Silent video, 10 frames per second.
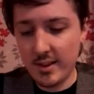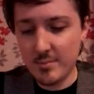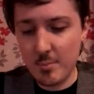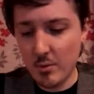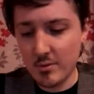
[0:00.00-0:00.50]
It
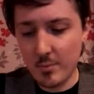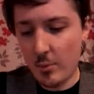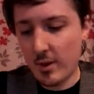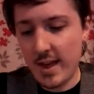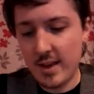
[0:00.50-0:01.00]
bulks my
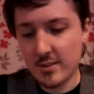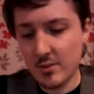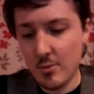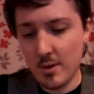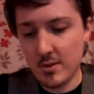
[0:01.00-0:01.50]
wallet out
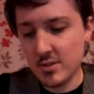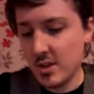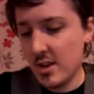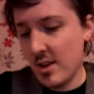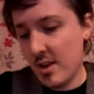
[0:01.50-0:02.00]
so much.
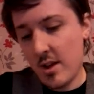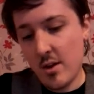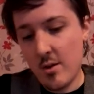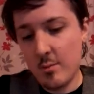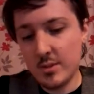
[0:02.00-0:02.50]

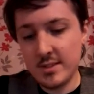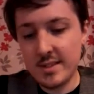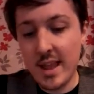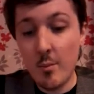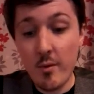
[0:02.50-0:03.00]
We'll
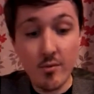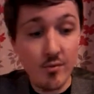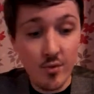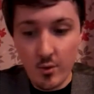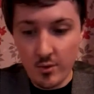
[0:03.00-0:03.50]
stay with
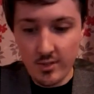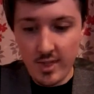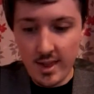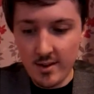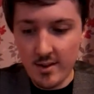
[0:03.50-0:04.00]
food
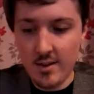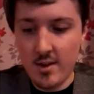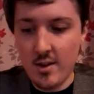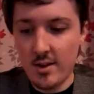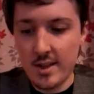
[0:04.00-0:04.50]
then.
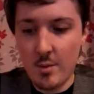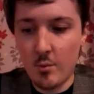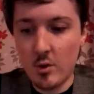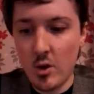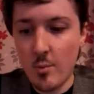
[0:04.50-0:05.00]
Okay,
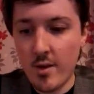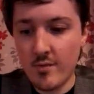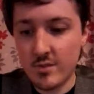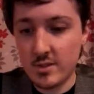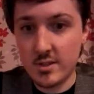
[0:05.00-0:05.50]
we'll go
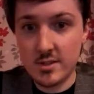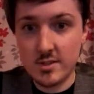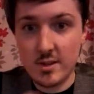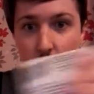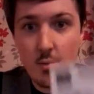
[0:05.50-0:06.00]
with
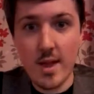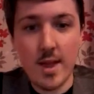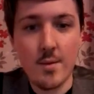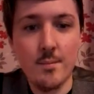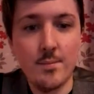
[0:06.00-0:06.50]
Subway.
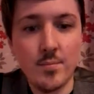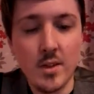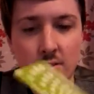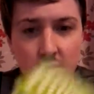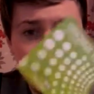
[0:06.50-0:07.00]

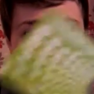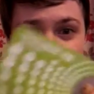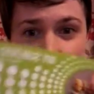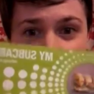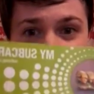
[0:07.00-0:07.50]
So this
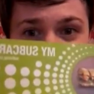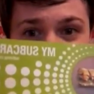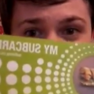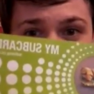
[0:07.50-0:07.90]
is a My Sub